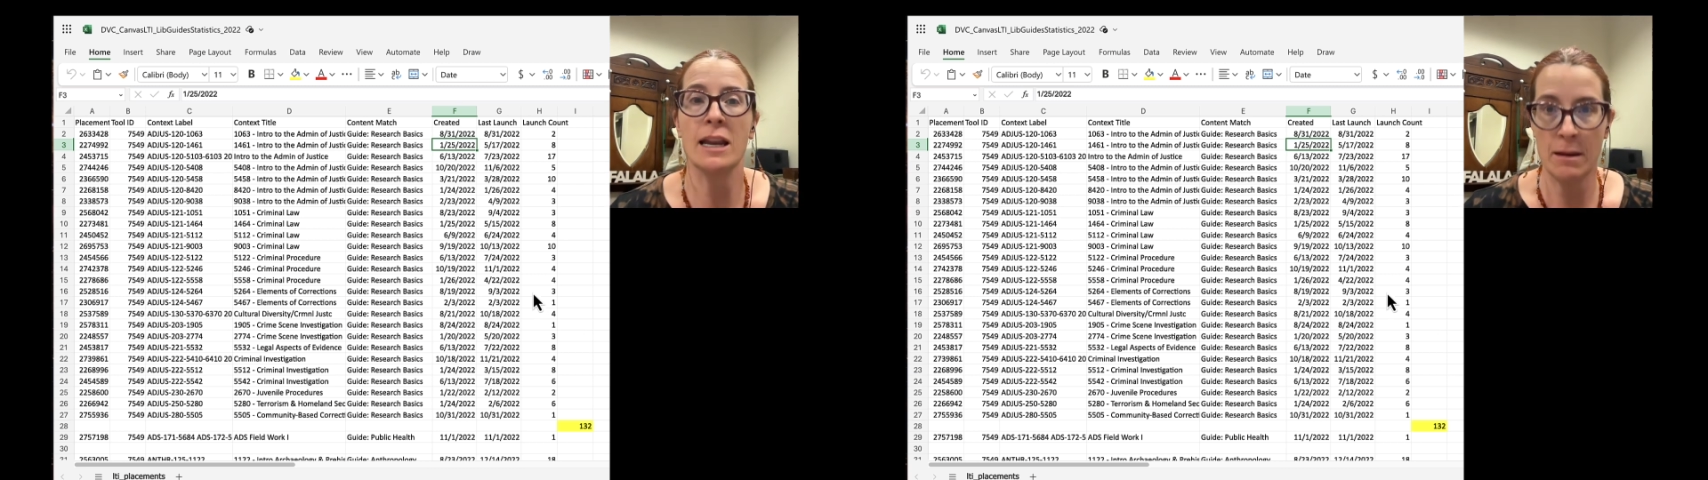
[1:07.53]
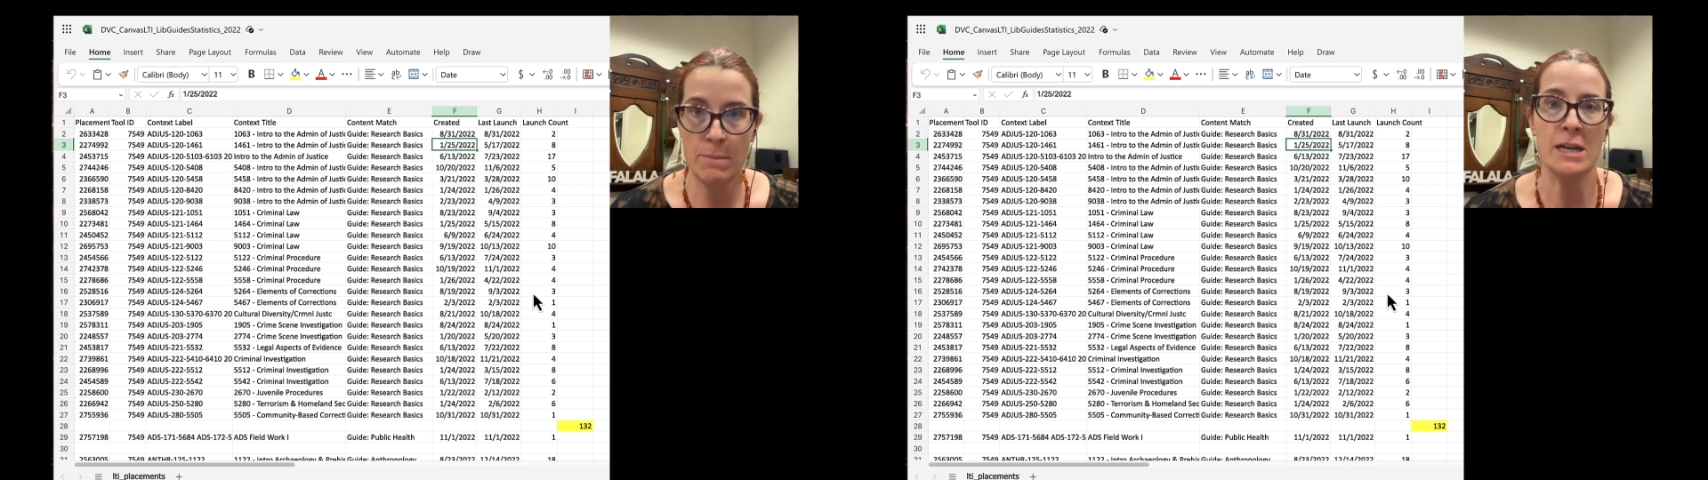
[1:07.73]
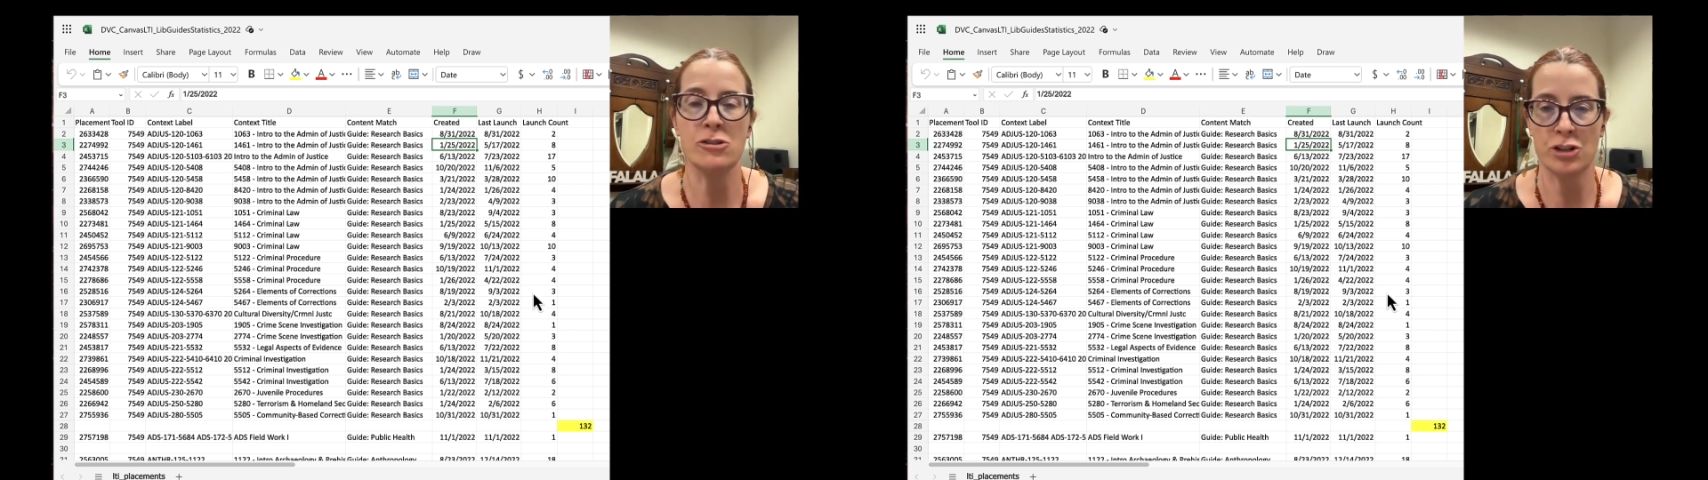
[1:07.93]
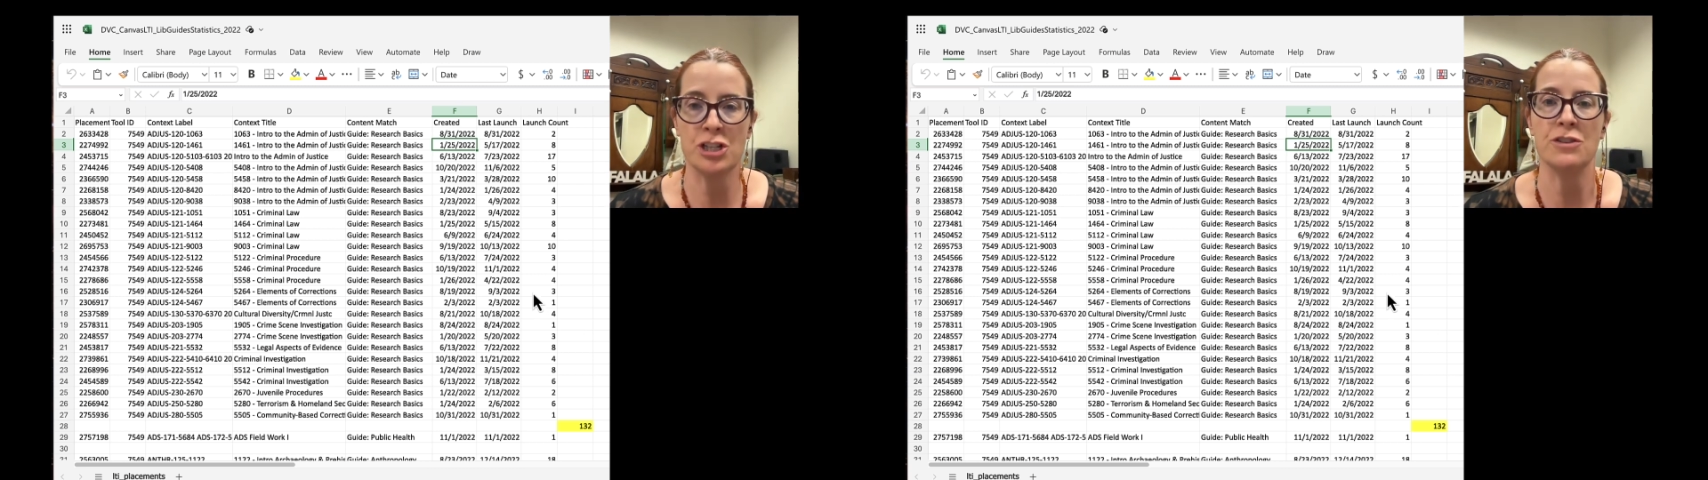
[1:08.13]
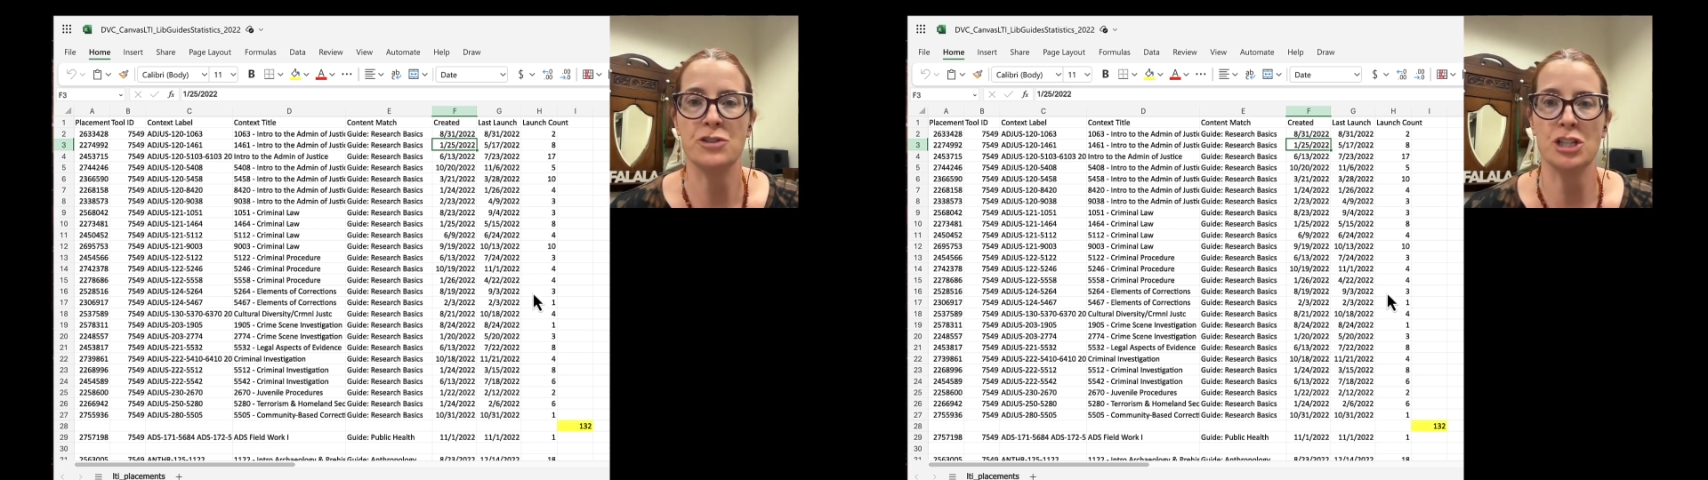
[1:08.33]
an
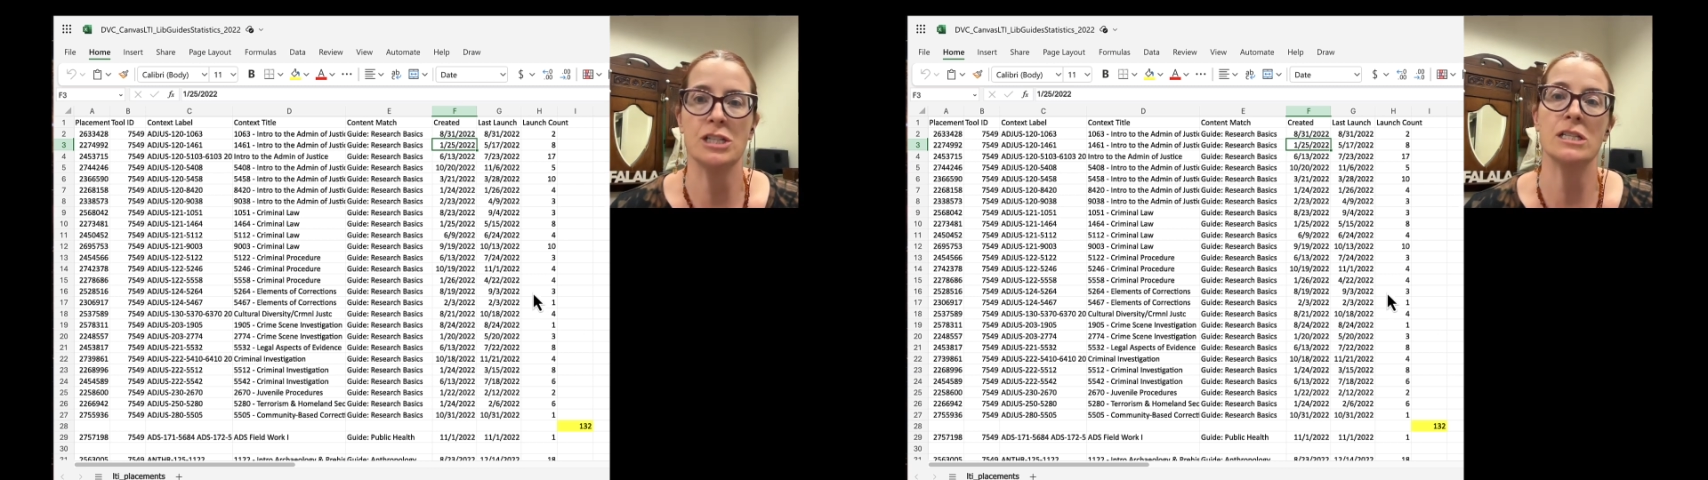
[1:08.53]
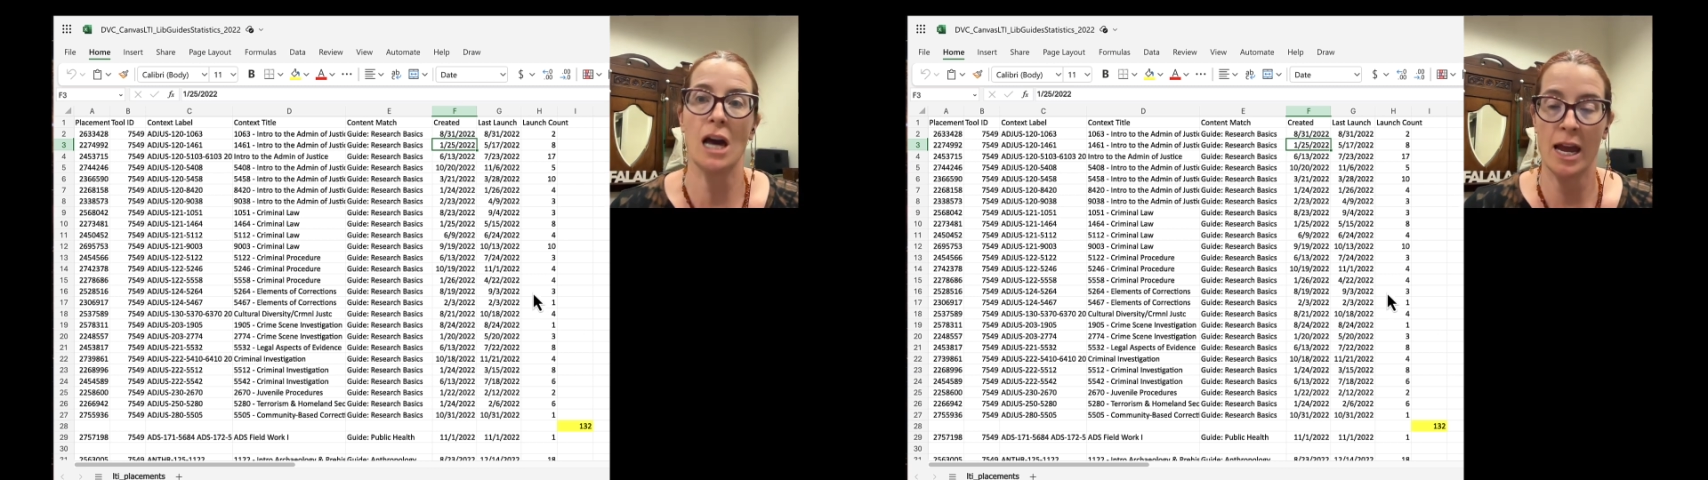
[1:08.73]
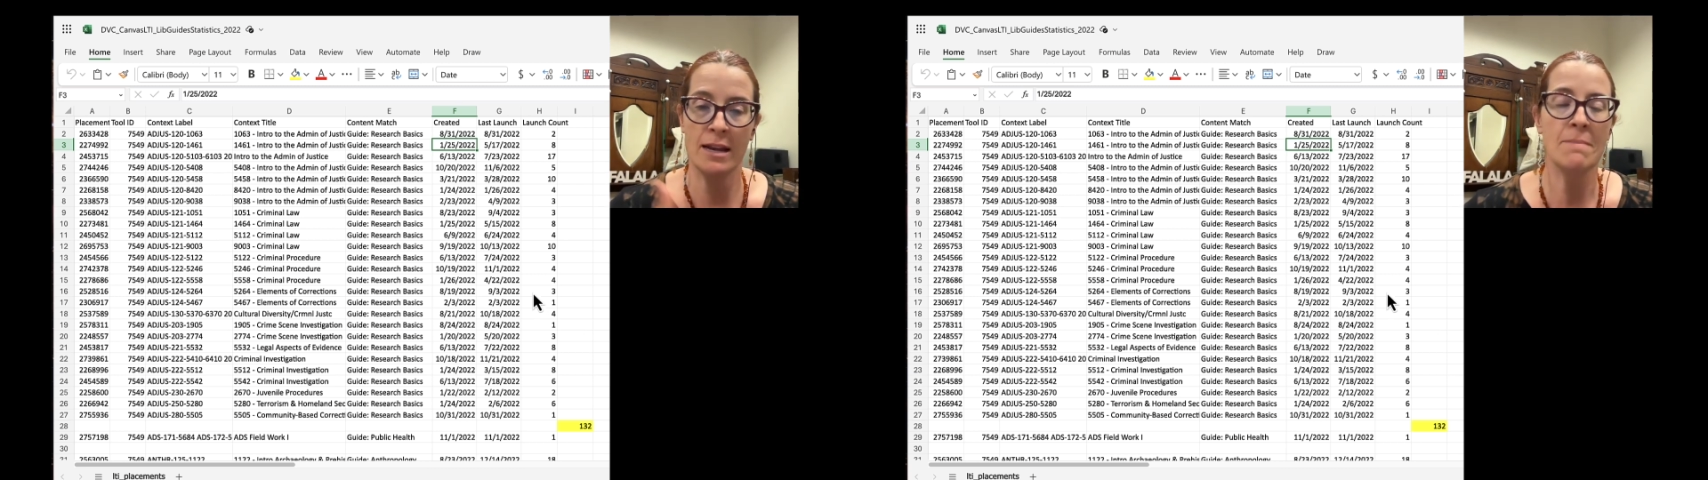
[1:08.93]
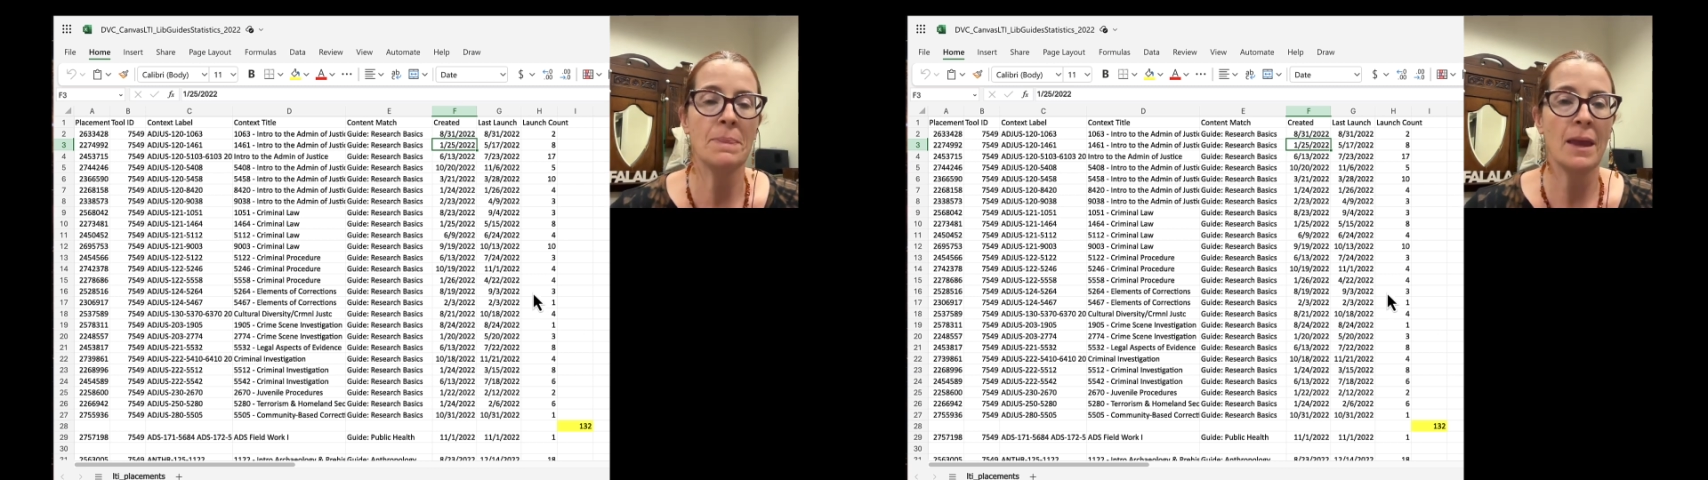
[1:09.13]
administration of justice guide